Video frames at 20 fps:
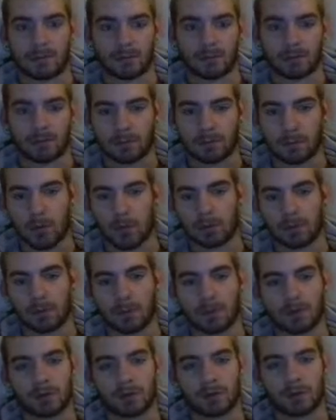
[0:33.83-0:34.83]
It was always
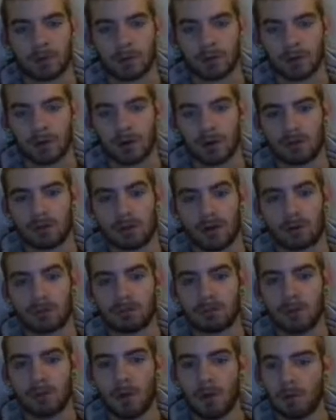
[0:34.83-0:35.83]
Pokemon or Yu-Gi-Oh, and I
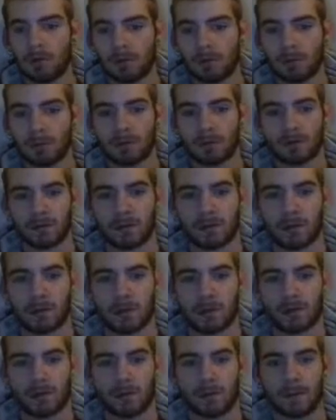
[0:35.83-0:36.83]
always preferred
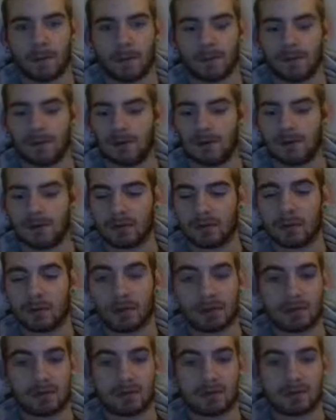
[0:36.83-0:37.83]
Pokemon, and
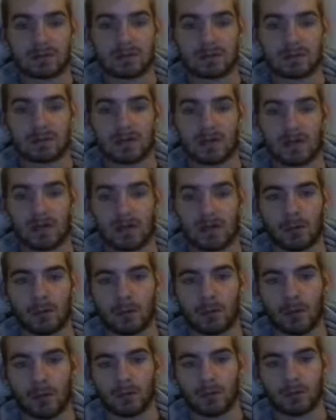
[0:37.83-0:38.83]
still to this day I
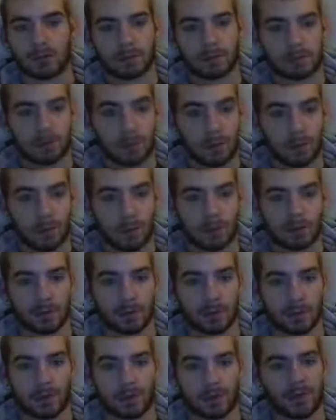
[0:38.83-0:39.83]
will always prefer
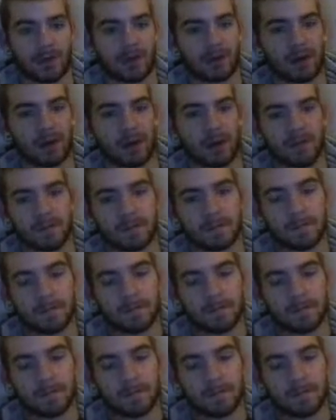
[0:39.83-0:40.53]
Pokemon. I have